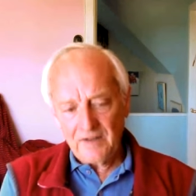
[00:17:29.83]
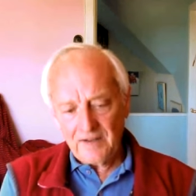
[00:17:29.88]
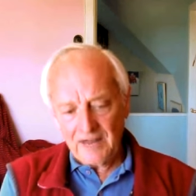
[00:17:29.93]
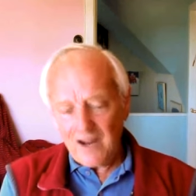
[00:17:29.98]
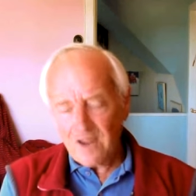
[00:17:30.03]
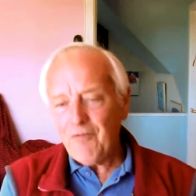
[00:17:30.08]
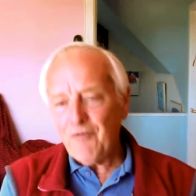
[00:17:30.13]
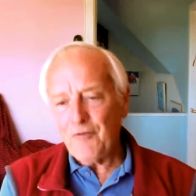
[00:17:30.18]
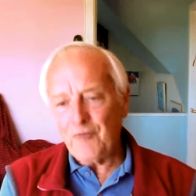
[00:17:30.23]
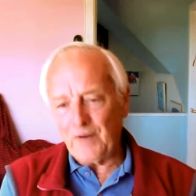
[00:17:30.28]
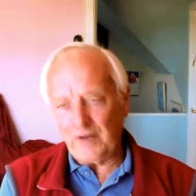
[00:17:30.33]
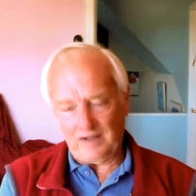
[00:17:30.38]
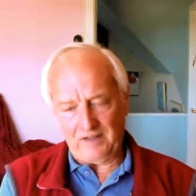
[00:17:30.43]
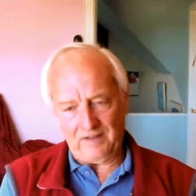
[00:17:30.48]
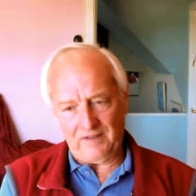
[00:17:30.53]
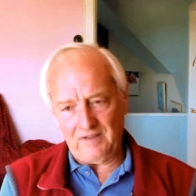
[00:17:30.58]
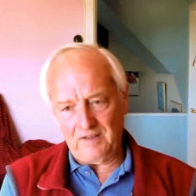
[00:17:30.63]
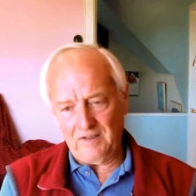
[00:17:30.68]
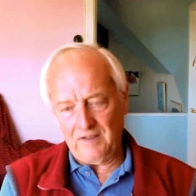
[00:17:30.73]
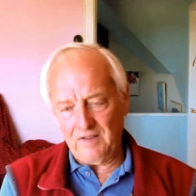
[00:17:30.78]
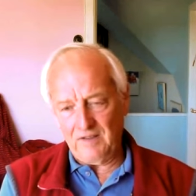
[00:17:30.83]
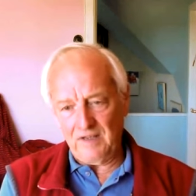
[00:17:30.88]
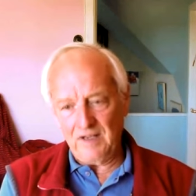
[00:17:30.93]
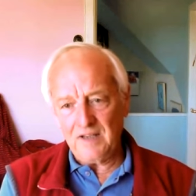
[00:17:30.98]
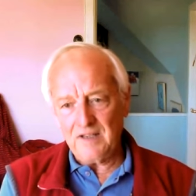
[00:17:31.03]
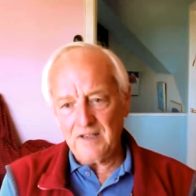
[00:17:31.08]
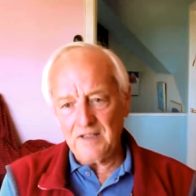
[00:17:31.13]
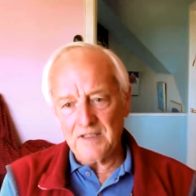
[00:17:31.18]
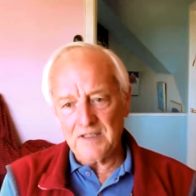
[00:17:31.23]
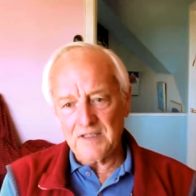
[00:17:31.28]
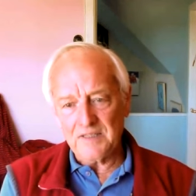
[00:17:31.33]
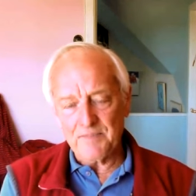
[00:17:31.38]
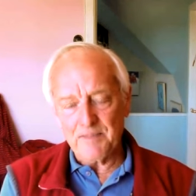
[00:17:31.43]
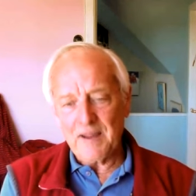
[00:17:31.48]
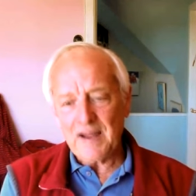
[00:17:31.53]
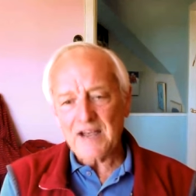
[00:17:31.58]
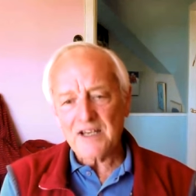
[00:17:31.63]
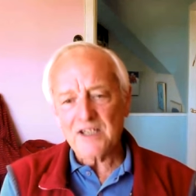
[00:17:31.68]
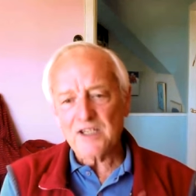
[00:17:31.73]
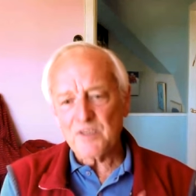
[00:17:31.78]
effect, its
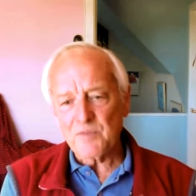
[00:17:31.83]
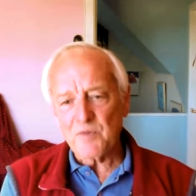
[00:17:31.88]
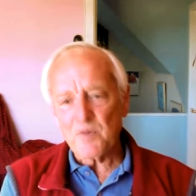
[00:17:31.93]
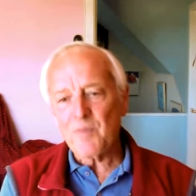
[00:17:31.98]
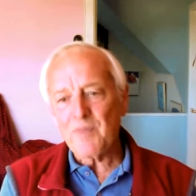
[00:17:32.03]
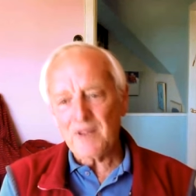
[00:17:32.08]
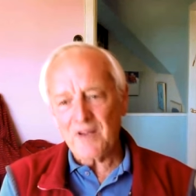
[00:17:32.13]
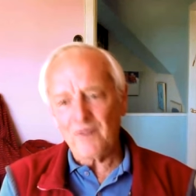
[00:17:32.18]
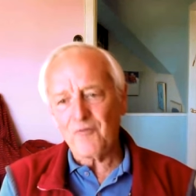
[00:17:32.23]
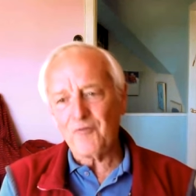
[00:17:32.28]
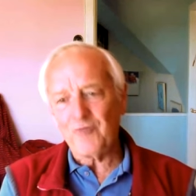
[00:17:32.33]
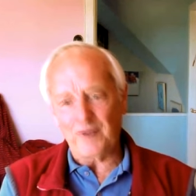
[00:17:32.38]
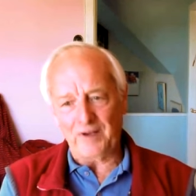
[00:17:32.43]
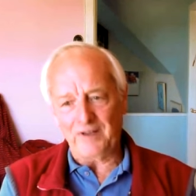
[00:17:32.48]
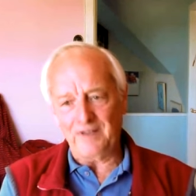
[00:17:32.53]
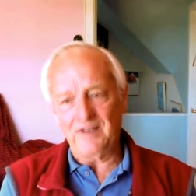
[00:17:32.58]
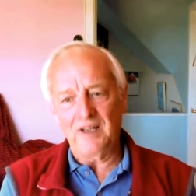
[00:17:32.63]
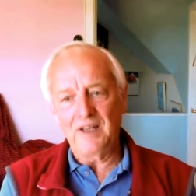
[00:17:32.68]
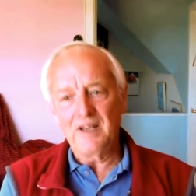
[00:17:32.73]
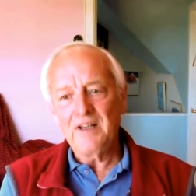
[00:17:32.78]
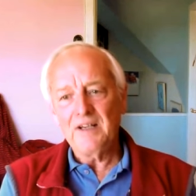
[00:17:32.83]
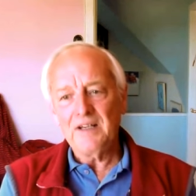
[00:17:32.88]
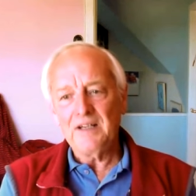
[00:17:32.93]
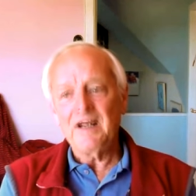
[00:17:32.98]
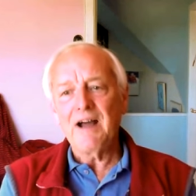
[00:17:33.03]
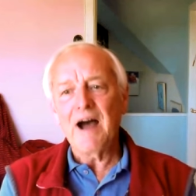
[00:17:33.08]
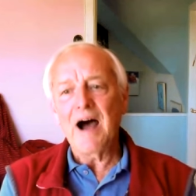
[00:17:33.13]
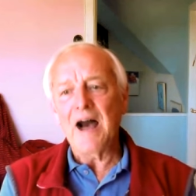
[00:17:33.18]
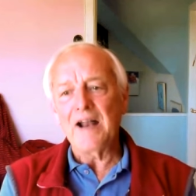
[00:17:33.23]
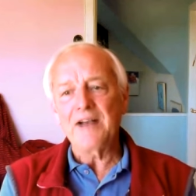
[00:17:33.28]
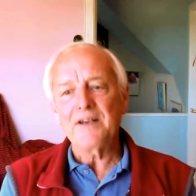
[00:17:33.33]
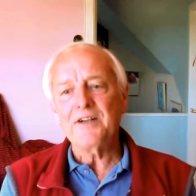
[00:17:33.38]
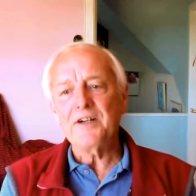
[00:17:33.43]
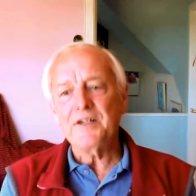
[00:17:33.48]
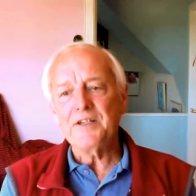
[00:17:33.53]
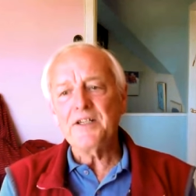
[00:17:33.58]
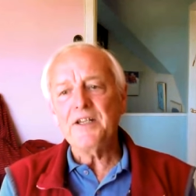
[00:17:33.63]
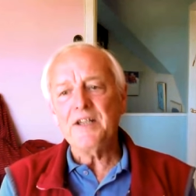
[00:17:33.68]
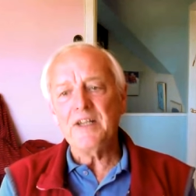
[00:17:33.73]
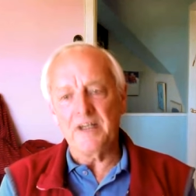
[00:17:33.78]
maximum effect in
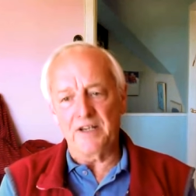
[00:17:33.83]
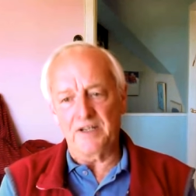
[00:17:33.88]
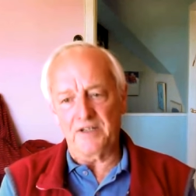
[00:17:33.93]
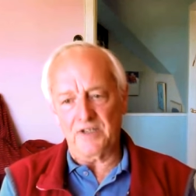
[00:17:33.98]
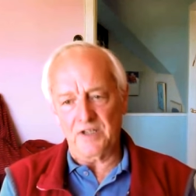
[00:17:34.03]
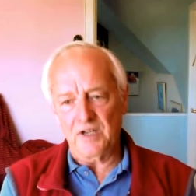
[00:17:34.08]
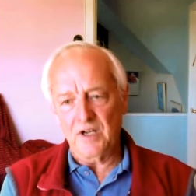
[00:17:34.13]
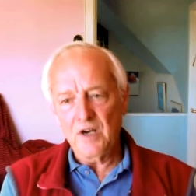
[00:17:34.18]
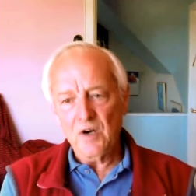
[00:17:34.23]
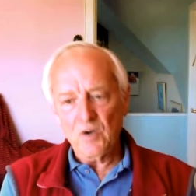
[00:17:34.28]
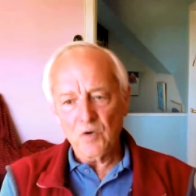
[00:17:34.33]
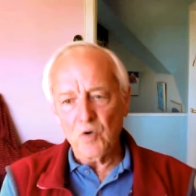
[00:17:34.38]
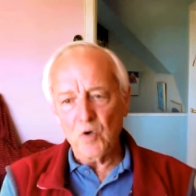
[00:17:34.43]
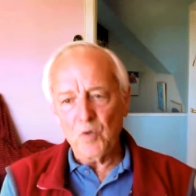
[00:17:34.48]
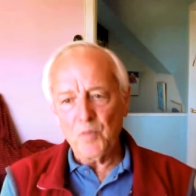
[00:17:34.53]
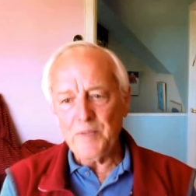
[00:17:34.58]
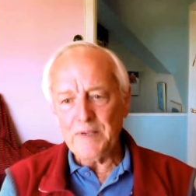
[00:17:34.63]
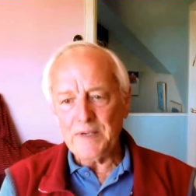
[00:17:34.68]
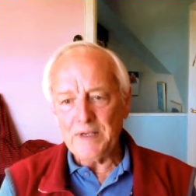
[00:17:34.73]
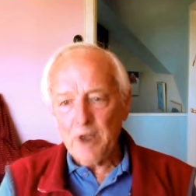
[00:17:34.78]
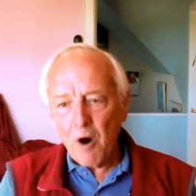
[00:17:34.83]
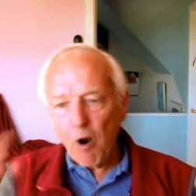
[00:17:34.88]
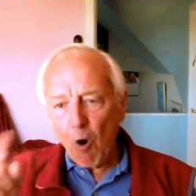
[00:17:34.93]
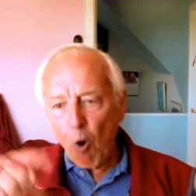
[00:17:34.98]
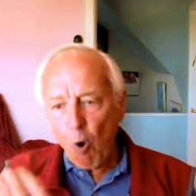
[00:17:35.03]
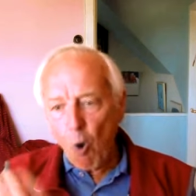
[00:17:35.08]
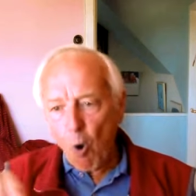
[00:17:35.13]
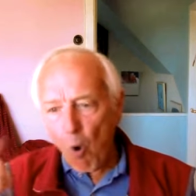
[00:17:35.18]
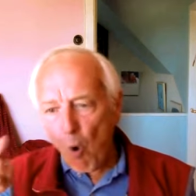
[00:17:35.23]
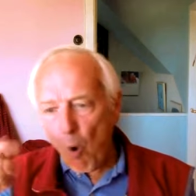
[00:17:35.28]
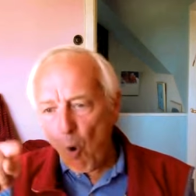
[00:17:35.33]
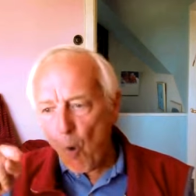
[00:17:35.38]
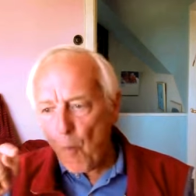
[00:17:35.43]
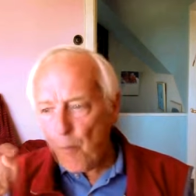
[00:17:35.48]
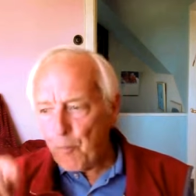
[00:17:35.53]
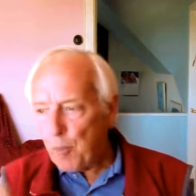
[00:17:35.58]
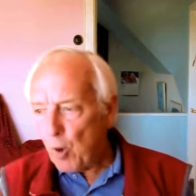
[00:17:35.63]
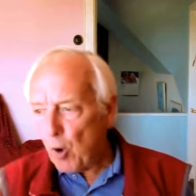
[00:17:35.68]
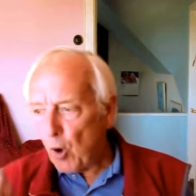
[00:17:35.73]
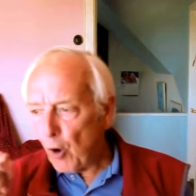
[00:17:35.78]
100 years could be
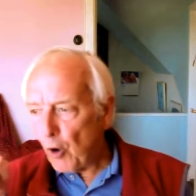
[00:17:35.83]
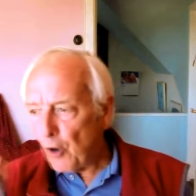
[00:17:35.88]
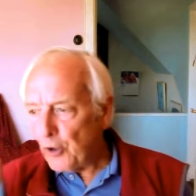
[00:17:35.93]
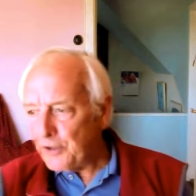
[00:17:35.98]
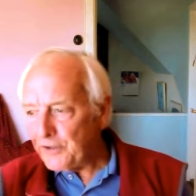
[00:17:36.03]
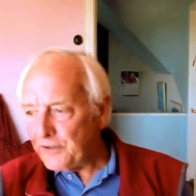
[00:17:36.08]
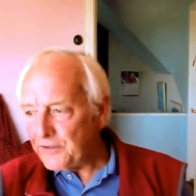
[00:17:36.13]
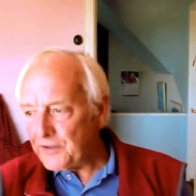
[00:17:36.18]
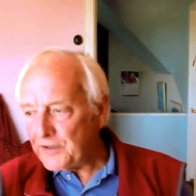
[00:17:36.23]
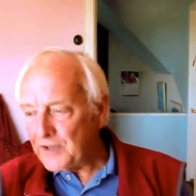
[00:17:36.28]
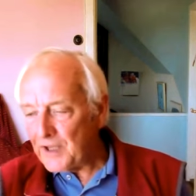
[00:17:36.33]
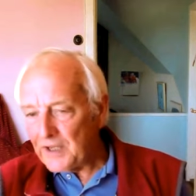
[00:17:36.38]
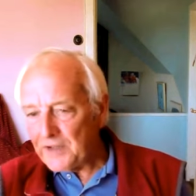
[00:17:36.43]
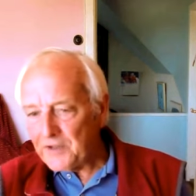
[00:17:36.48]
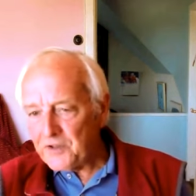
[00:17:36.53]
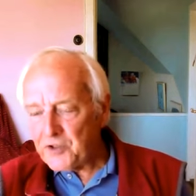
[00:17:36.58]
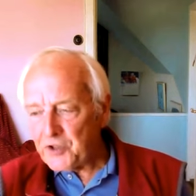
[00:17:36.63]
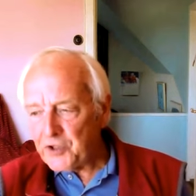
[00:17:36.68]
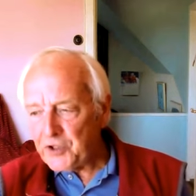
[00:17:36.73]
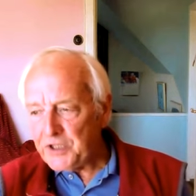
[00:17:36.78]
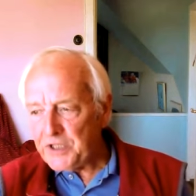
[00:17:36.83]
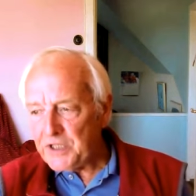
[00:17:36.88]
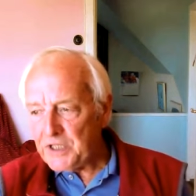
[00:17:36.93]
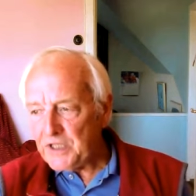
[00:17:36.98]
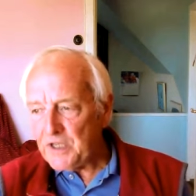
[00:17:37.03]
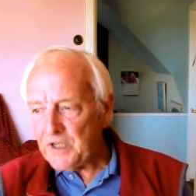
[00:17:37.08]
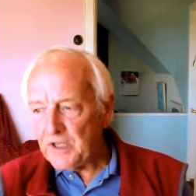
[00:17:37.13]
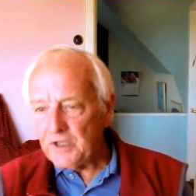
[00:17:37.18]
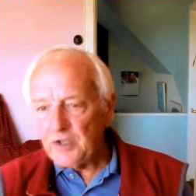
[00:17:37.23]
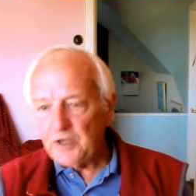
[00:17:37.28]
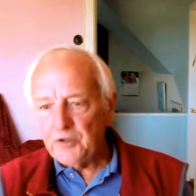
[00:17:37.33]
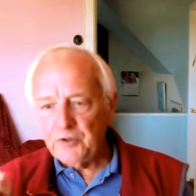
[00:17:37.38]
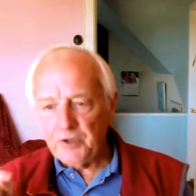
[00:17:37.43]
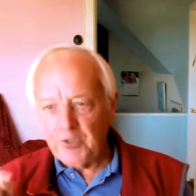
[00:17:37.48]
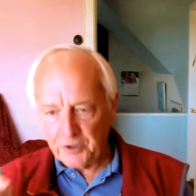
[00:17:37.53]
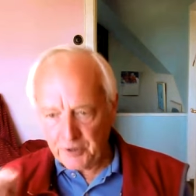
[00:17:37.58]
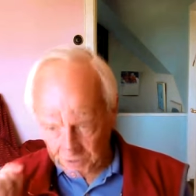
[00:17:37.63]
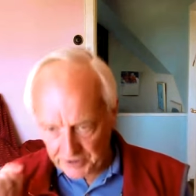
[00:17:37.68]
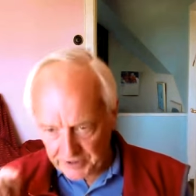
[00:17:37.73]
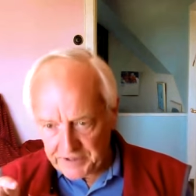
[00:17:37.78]
0.3
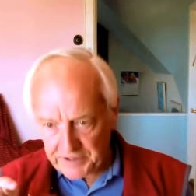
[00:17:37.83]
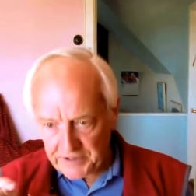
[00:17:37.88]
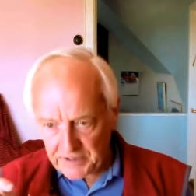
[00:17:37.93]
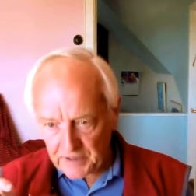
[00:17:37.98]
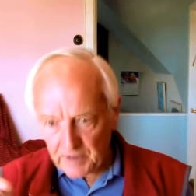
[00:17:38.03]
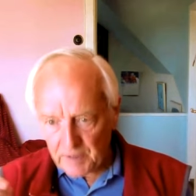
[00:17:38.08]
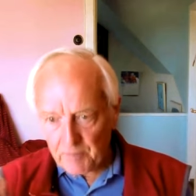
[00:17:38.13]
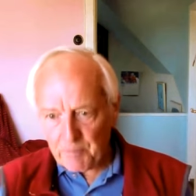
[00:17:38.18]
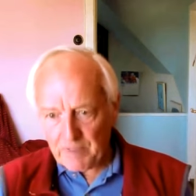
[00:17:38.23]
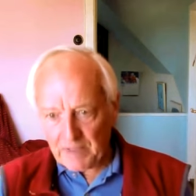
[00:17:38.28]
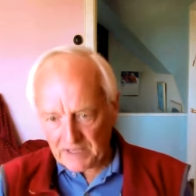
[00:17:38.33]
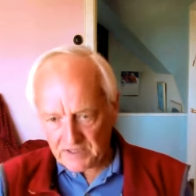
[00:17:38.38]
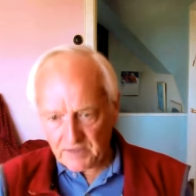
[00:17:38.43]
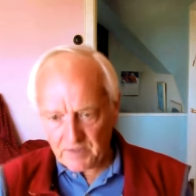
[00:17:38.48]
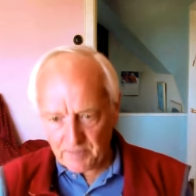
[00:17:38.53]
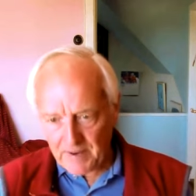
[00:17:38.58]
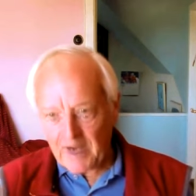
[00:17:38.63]
degree plus and